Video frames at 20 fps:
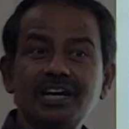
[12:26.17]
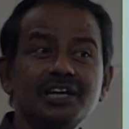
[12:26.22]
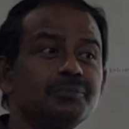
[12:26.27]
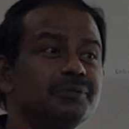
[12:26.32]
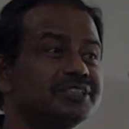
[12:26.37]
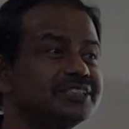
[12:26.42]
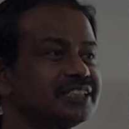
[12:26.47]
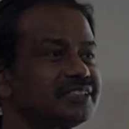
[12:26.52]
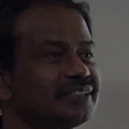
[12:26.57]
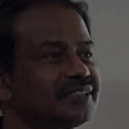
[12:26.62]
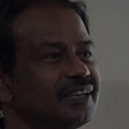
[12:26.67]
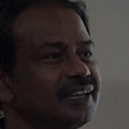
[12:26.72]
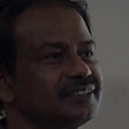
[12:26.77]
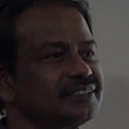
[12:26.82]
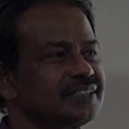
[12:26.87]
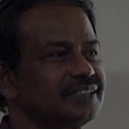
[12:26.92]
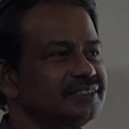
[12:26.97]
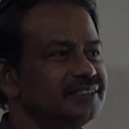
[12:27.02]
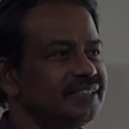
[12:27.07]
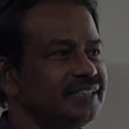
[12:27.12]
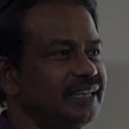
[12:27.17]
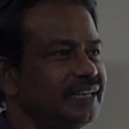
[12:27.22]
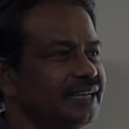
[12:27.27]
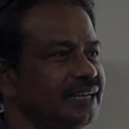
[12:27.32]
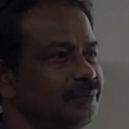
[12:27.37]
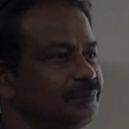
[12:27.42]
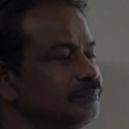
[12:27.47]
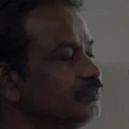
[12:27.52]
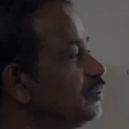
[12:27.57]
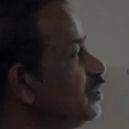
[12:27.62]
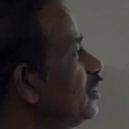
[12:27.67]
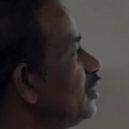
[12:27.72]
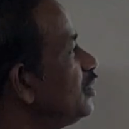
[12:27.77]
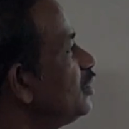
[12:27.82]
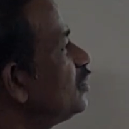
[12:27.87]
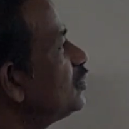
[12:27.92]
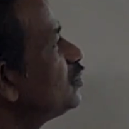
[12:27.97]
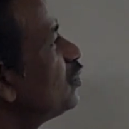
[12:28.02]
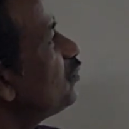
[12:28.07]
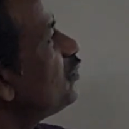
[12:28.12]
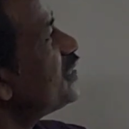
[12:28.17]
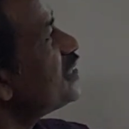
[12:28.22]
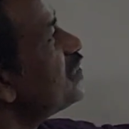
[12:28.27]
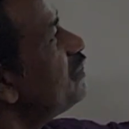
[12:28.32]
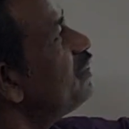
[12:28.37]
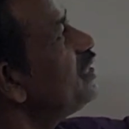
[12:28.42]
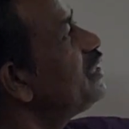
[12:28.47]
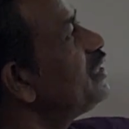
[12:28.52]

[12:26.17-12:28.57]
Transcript: normalization constant, CLM. So, first we